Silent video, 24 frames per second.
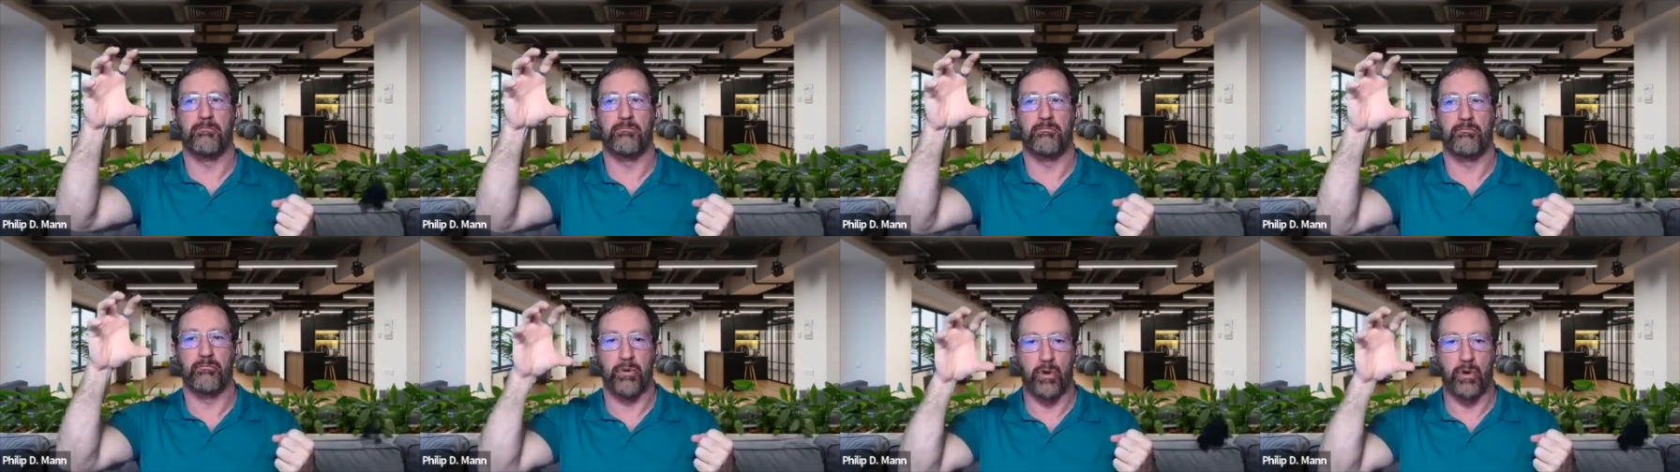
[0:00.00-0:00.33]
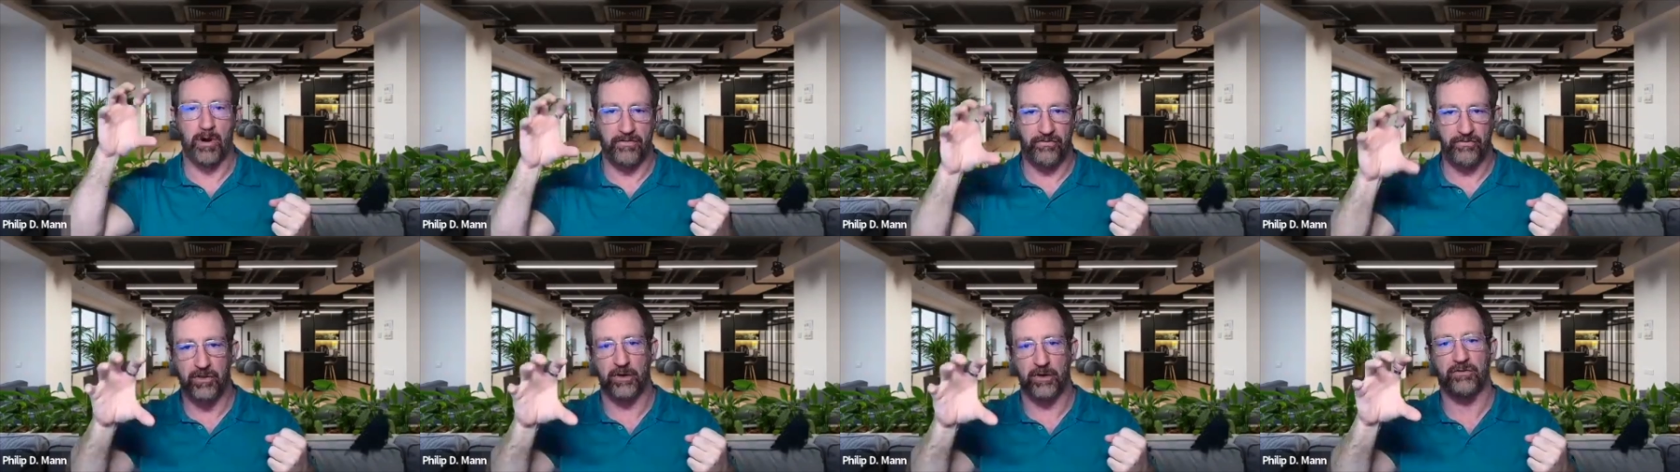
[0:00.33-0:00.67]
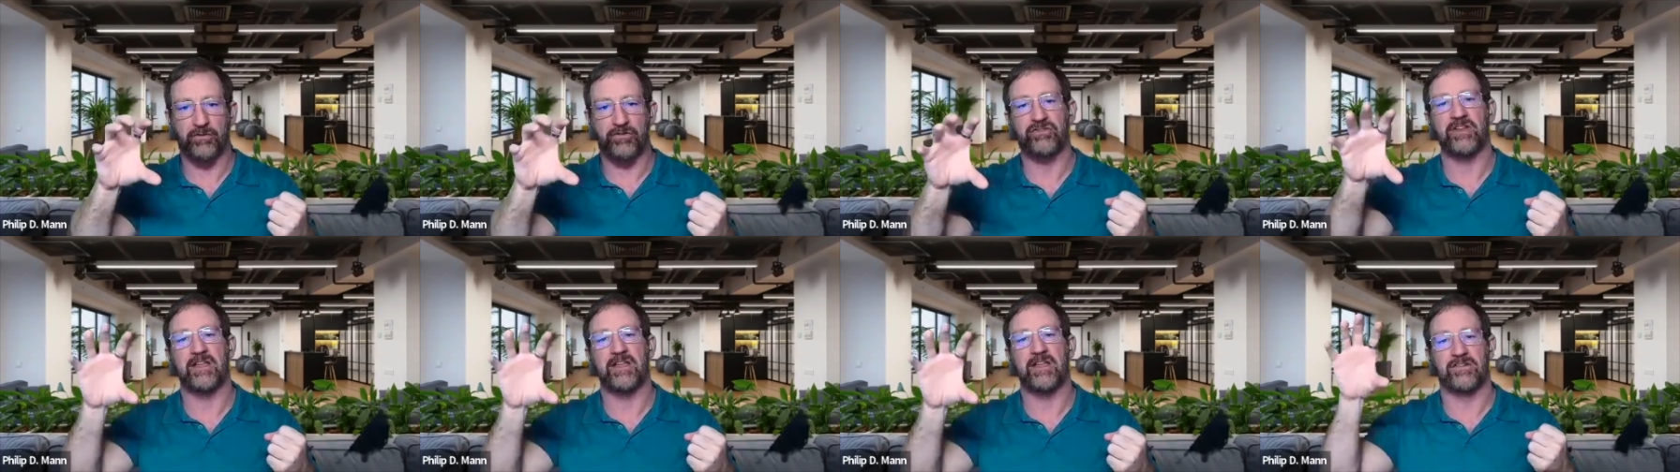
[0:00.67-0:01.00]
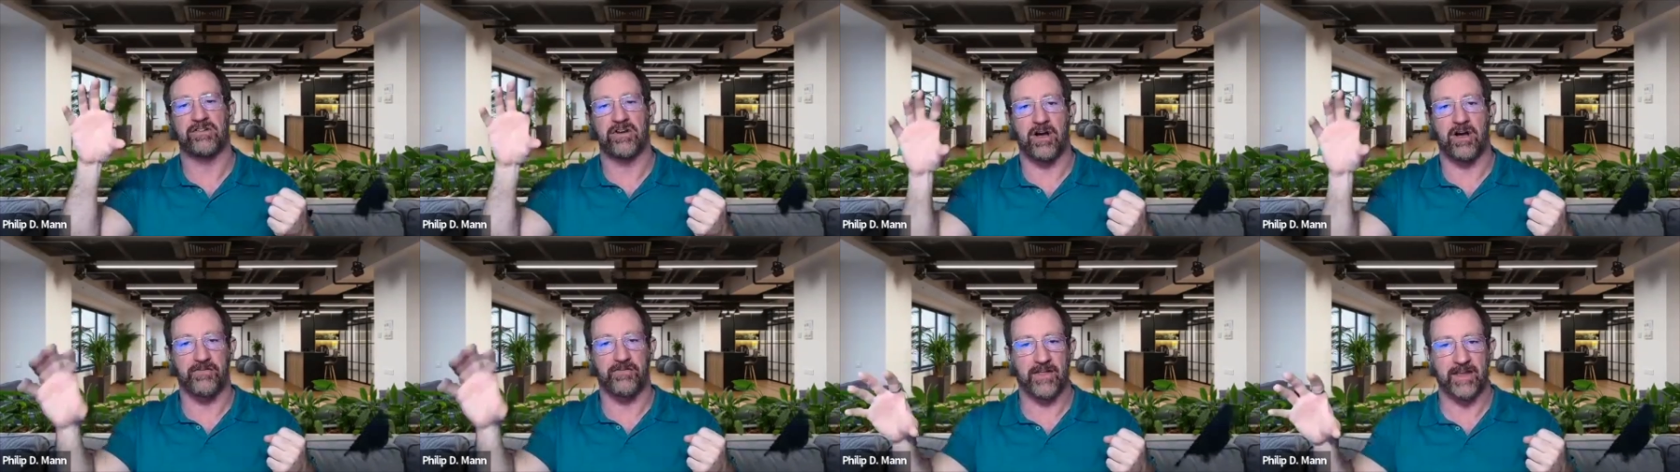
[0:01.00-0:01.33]
put those things
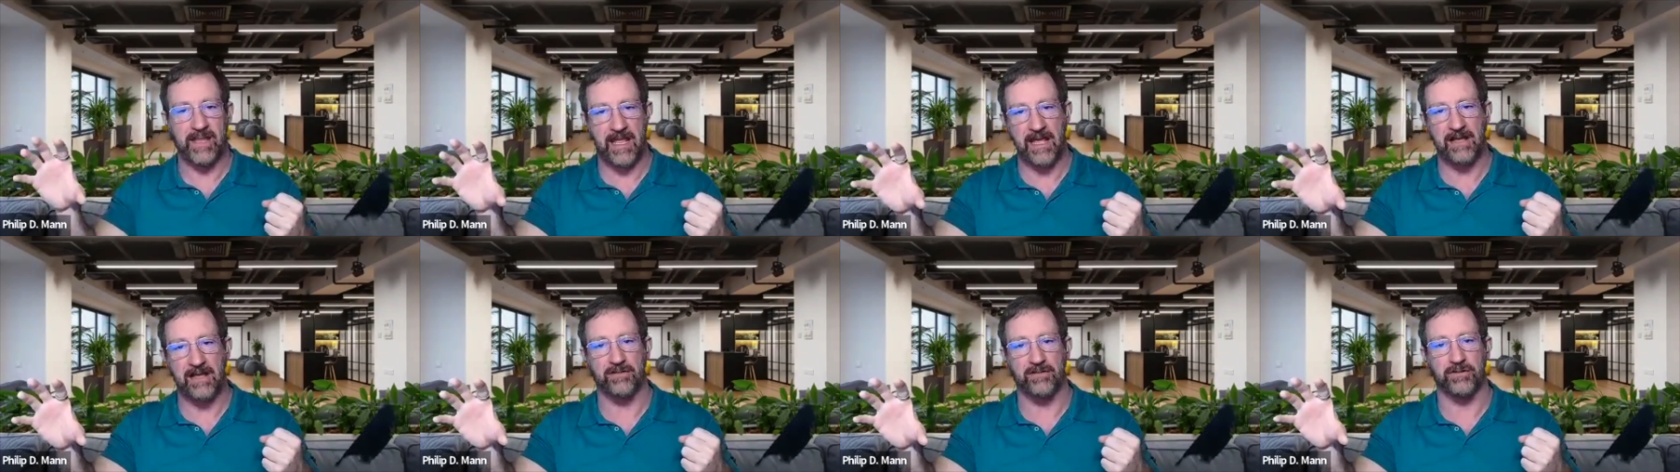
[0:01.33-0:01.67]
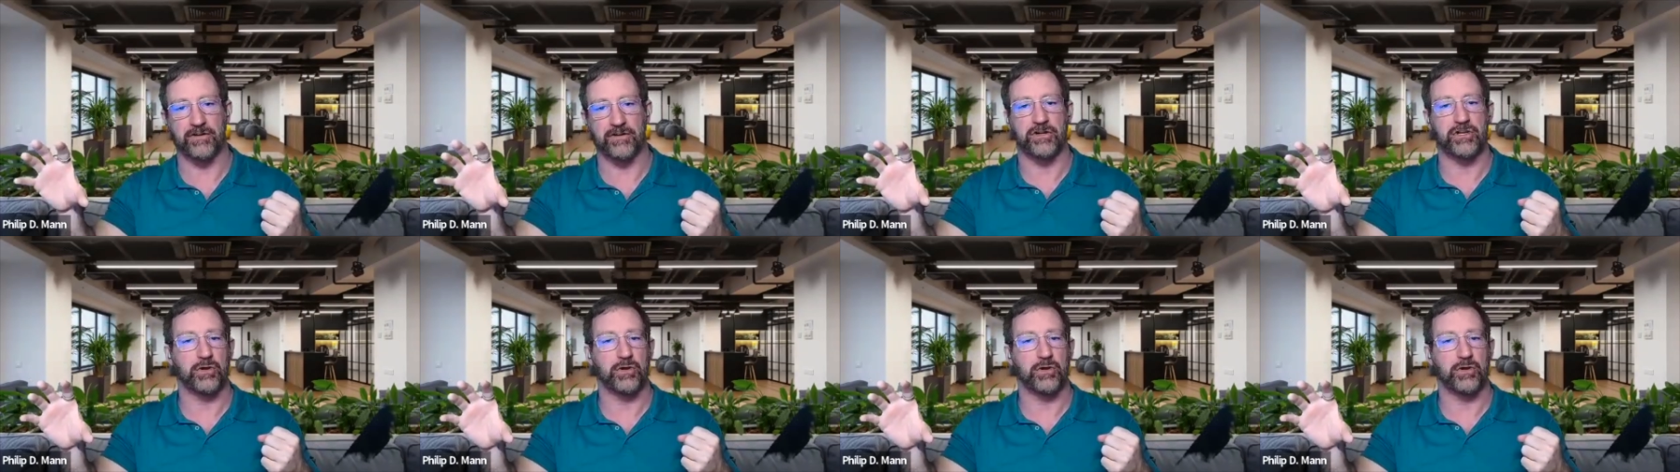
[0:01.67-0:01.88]
on the calendar.